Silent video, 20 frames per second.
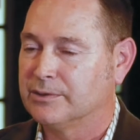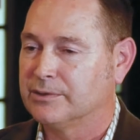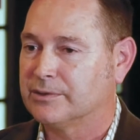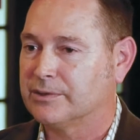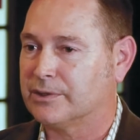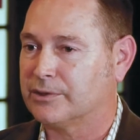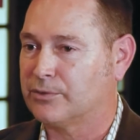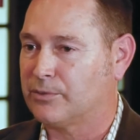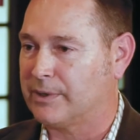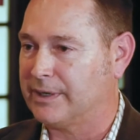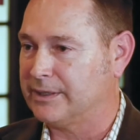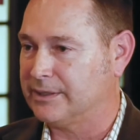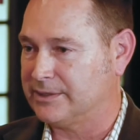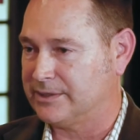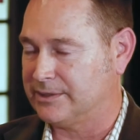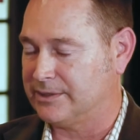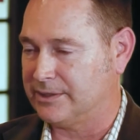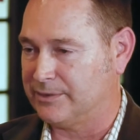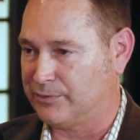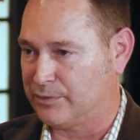The
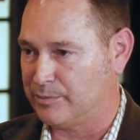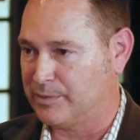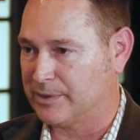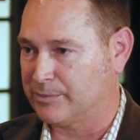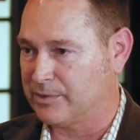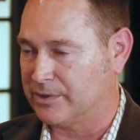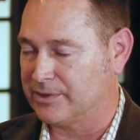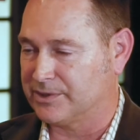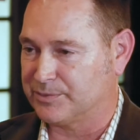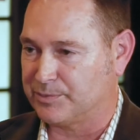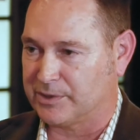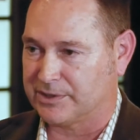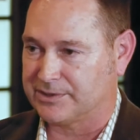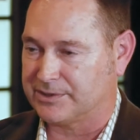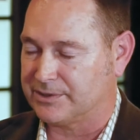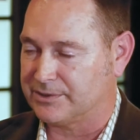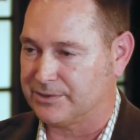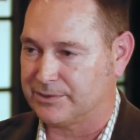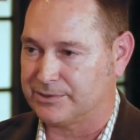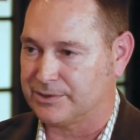greatest need for Big Brothers Big
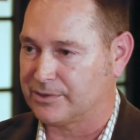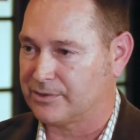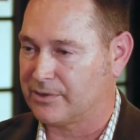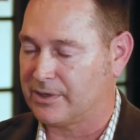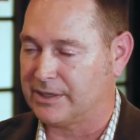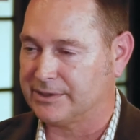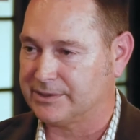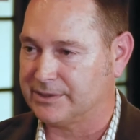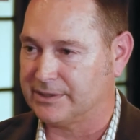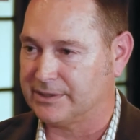Sisters across the